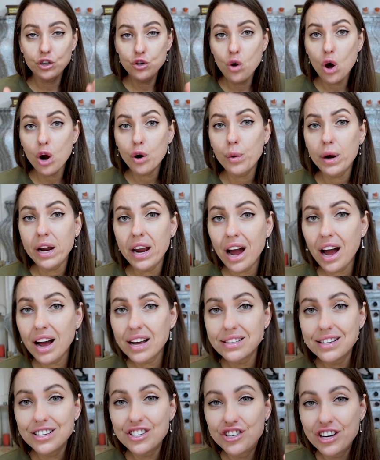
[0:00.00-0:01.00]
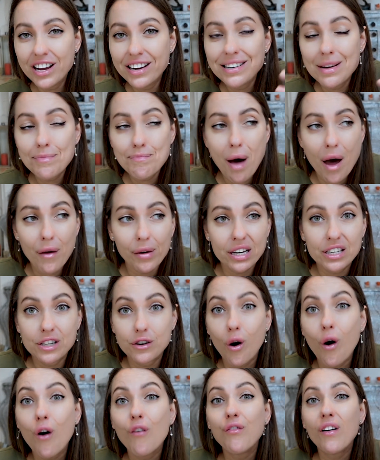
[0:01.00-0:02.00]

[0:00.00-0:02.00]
Norway has a gender parity of